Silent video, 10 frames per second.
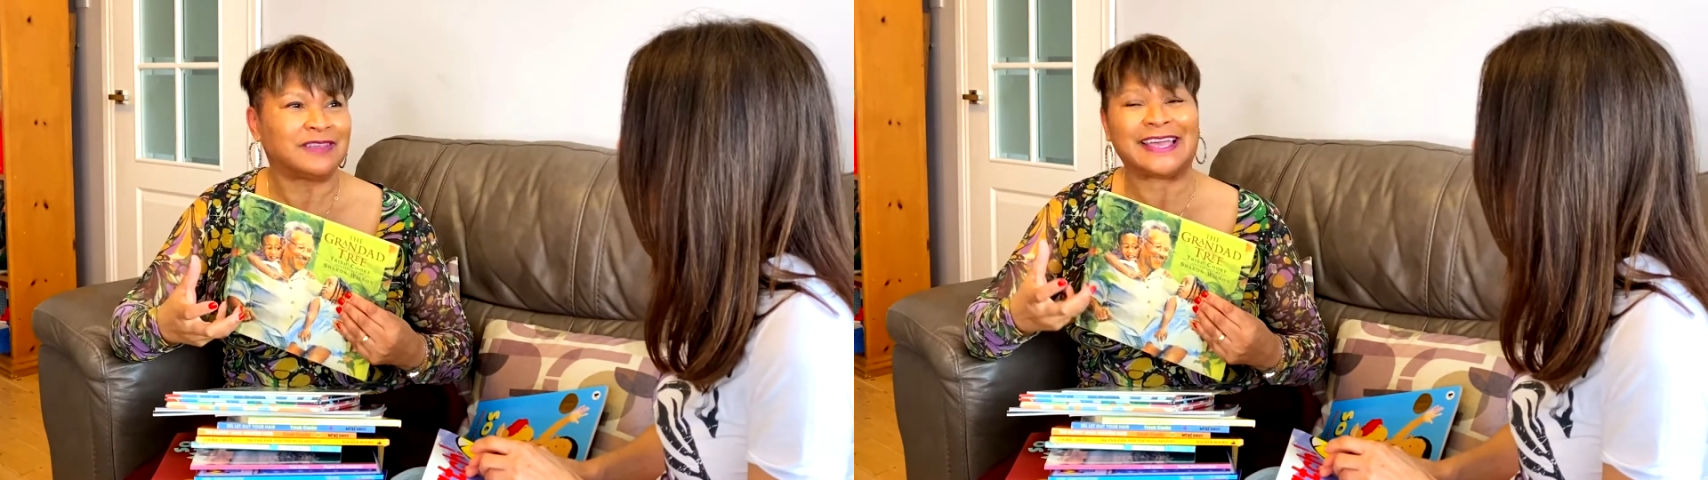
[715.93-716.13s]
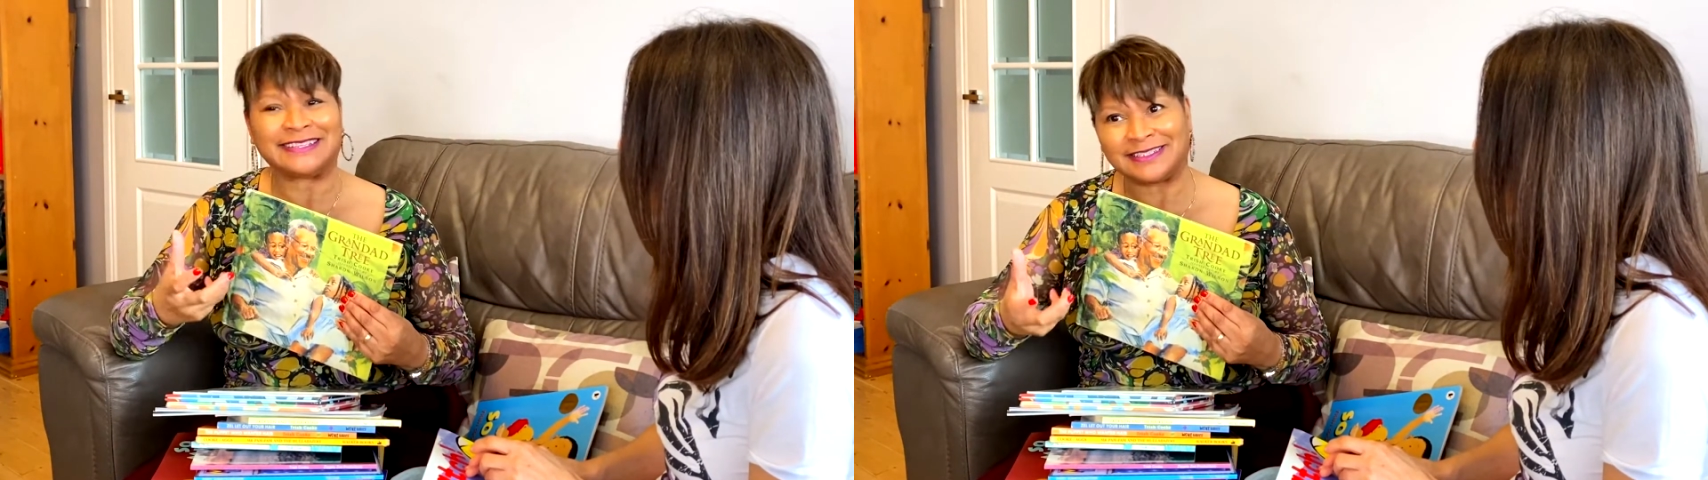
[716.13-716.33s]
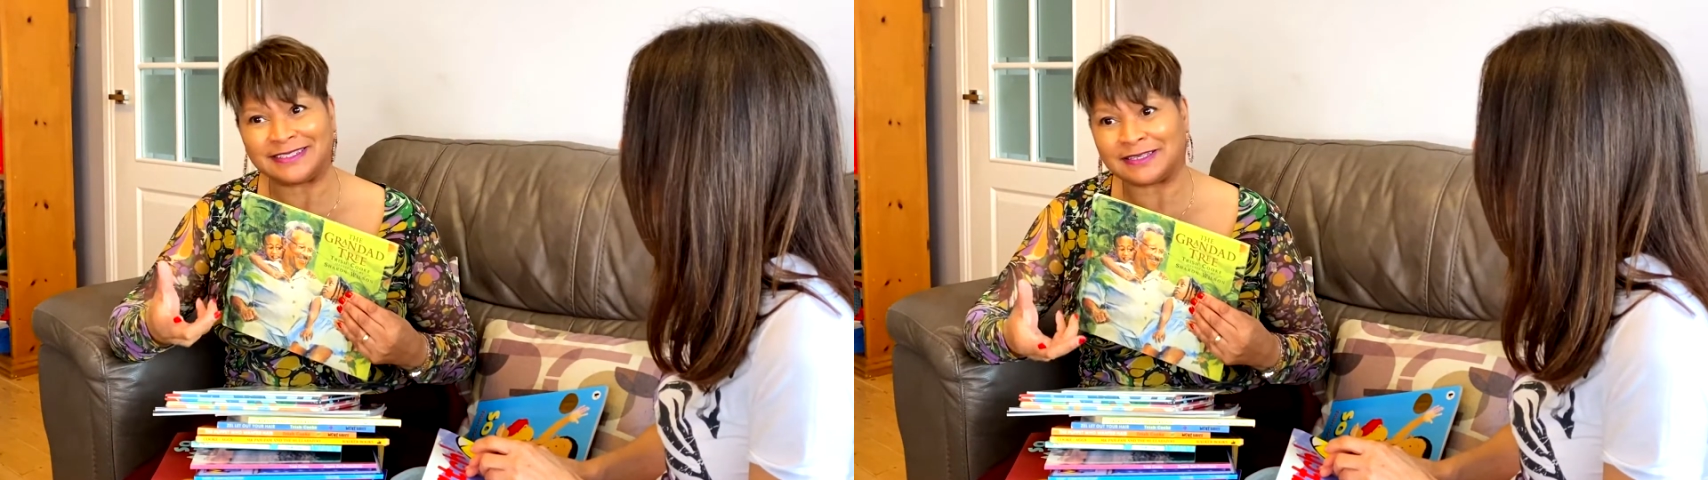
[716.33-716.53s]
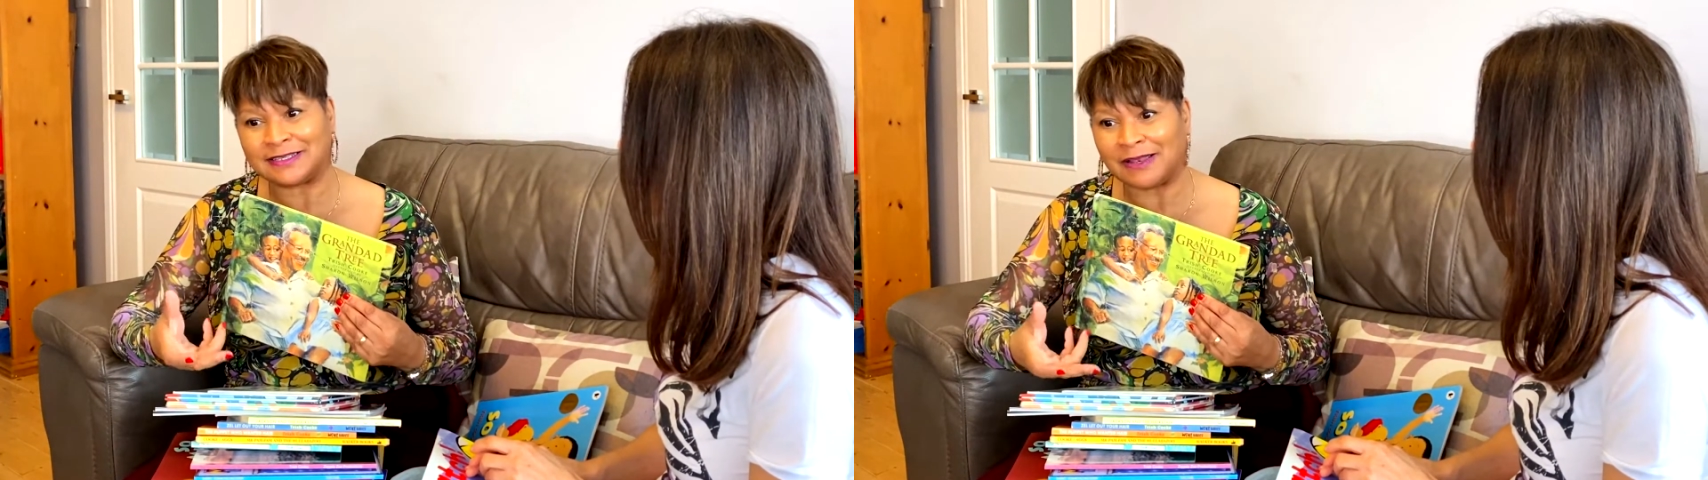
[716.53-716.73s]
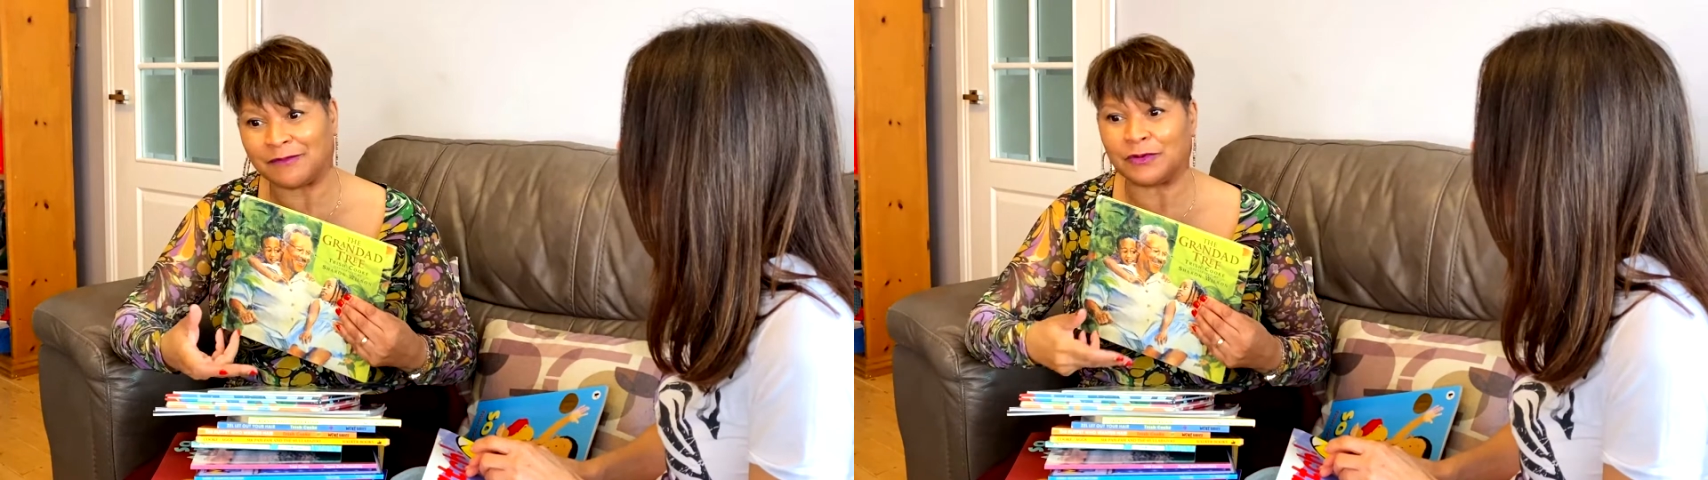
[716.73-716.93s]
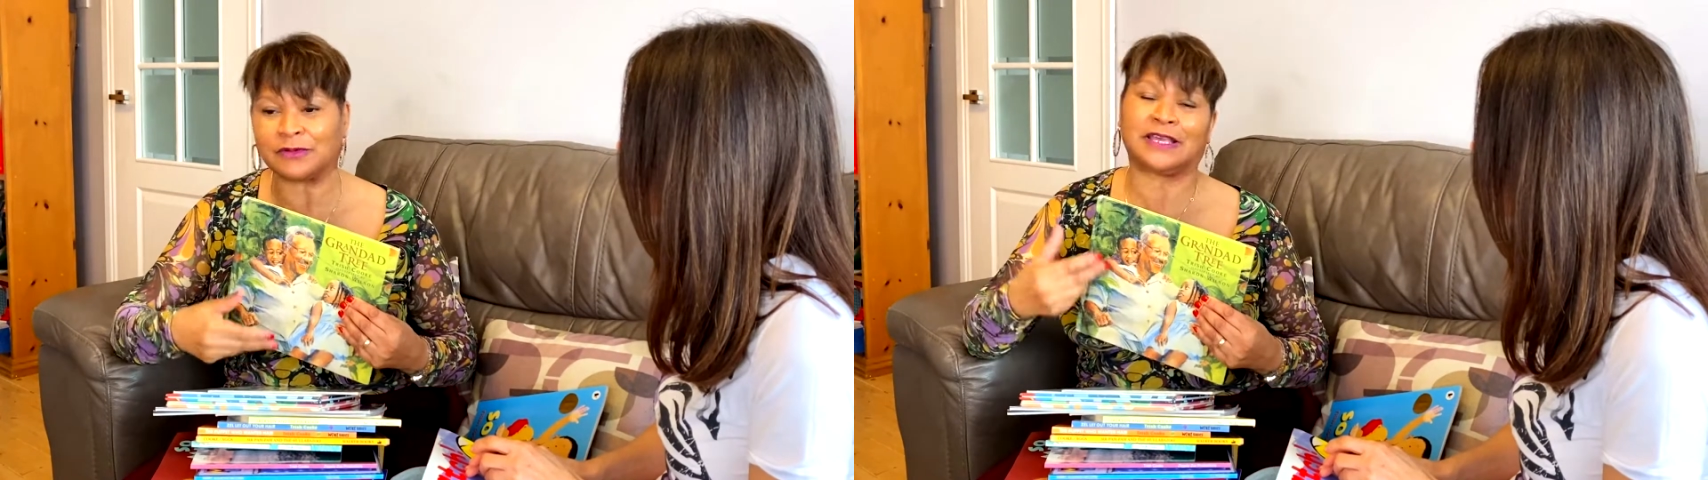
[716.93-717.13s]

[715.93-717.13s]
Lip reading: Yes, it's a sad book.